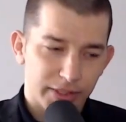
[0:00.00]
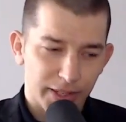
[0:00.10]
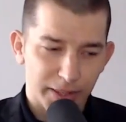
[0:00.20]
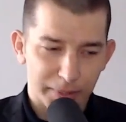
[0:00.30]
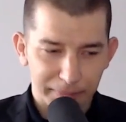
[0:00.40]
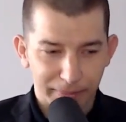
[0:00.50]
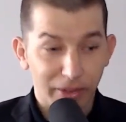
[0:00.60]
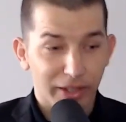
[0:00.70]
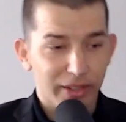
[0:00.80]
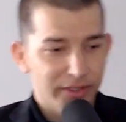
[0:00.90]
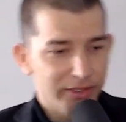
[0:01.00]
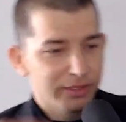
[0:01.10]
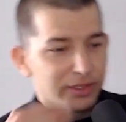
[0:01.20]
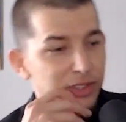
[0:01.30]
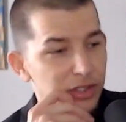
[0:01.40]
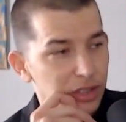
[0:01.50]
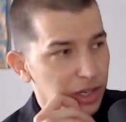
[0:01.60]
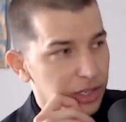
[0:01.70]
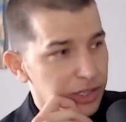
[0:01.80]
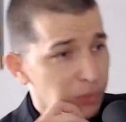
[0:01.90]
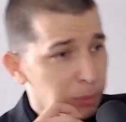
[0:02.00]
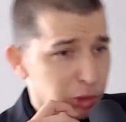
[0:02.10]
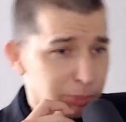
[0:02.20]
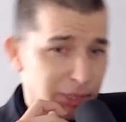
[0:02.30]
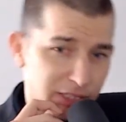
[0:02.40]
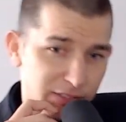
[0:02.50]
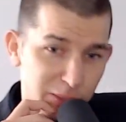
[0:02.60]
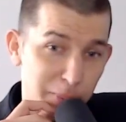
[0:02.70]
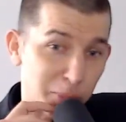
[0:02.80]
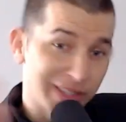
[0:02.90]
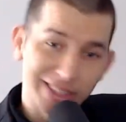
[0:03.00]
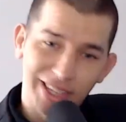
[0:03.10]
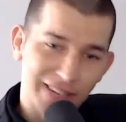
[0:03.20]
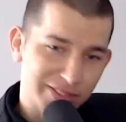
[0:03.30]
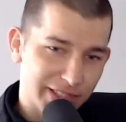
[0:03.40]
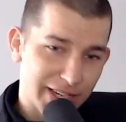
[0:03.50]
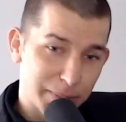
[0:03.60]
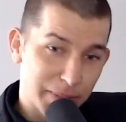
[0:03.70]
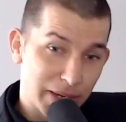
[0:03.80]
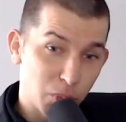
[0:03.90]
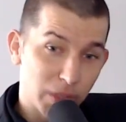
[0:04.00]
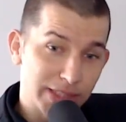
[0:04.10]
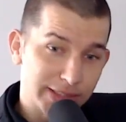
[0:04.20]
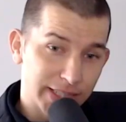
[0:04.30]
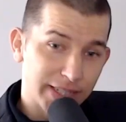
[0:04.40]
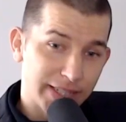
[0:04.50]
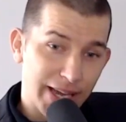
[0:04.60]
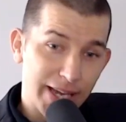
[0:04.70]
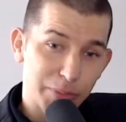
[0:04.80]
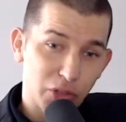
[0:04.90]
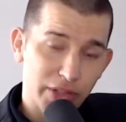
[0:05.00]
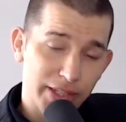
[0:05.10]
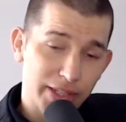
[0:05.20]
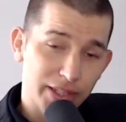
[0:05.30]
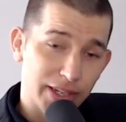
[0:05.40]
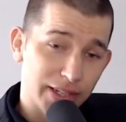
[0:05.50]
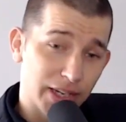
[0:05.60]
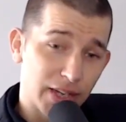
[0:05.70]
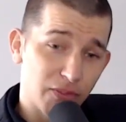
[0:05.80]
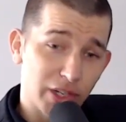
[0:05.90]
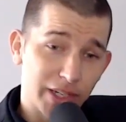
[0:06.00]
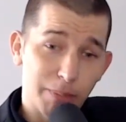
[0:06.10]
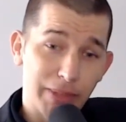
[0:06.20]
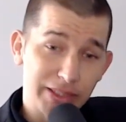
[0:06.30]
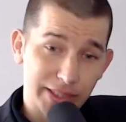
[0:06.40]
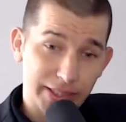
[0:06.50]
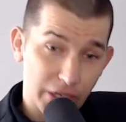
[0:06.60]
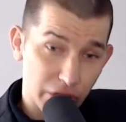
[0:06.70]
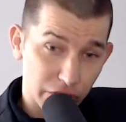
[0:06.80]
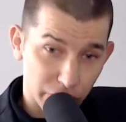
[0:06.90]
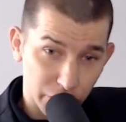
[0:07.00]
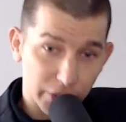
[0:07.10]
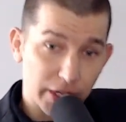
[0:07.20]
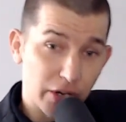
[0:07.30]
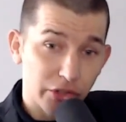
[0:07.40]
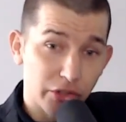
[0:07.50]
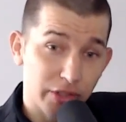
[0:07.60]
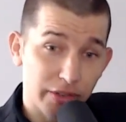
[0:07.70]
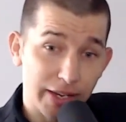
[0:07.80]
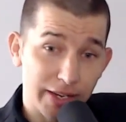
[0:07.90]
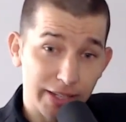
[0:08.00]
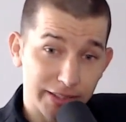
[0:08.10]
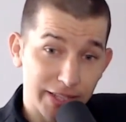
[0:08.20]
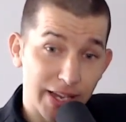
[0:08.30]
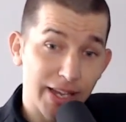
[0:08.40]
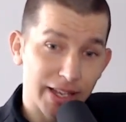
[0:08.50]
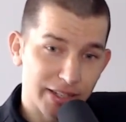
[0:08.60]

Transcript: Damn. Okay uh, different perspectives. Some people think life's a game, and when they say game, they're thinking like leveling up as a character. Your character to oh, yeah, yeah.